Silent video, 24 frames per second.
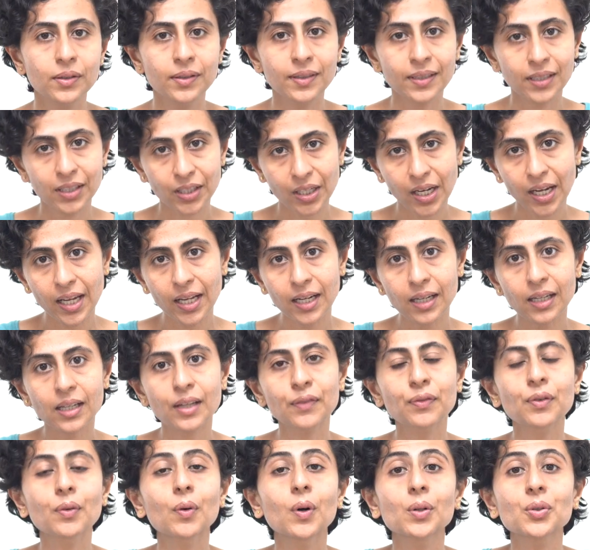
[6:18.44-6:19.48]
Share,
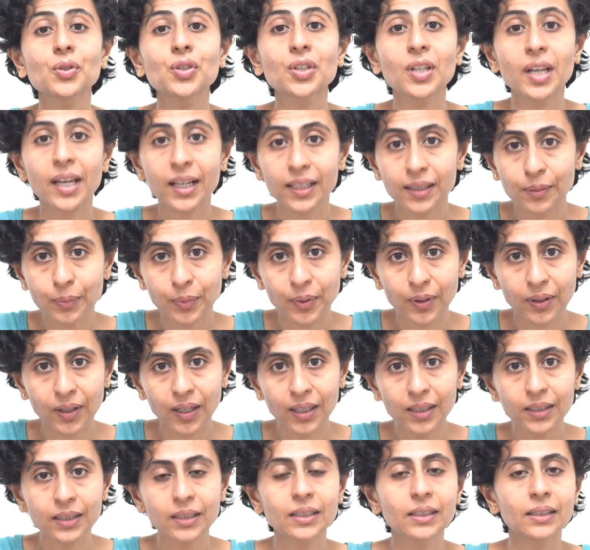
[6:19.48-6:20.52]
if you want to share the
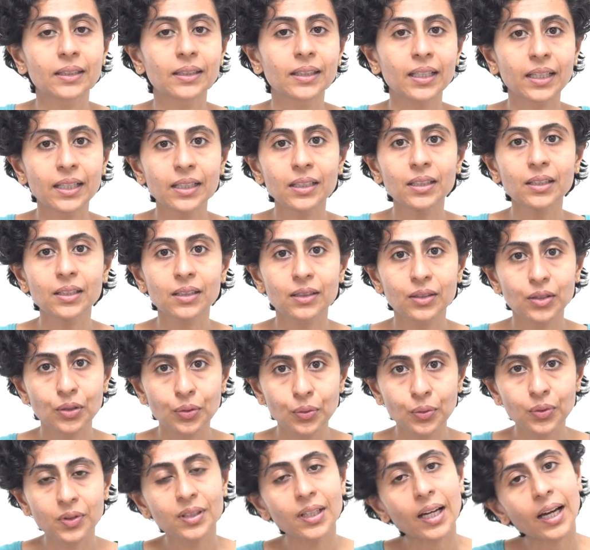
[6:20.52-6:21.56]
product, then
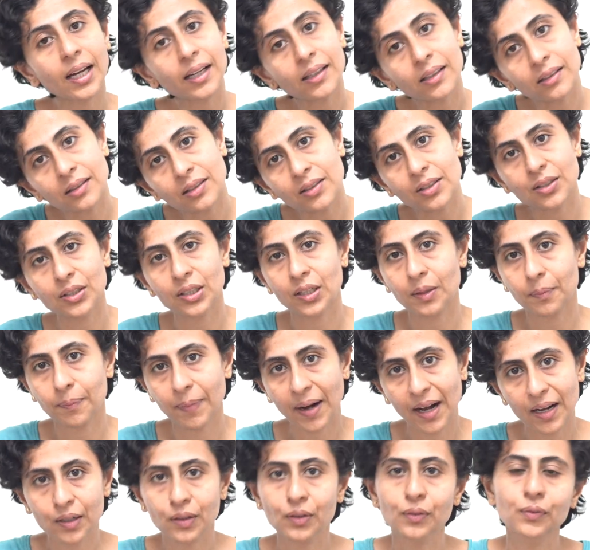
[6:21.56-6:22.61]
use the another gel
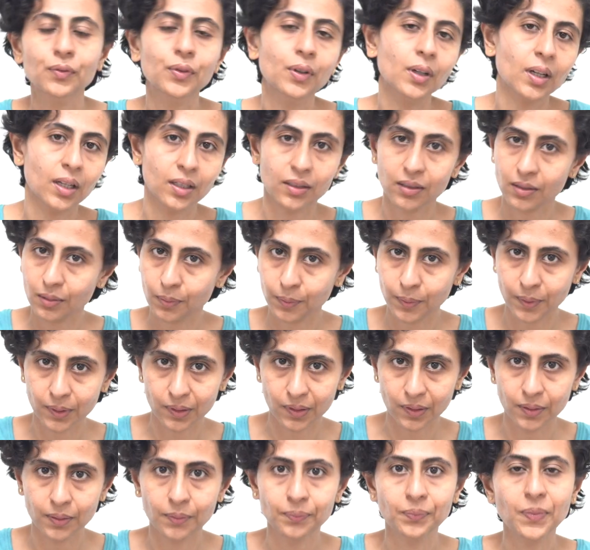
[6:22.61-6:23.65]
pad for another
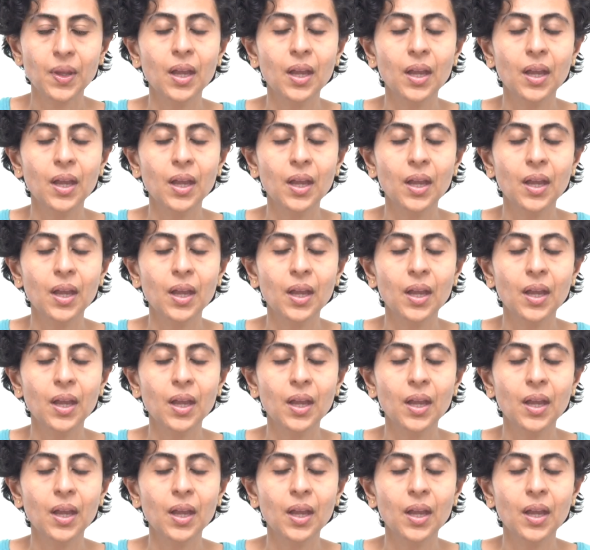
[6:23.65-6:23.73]
person.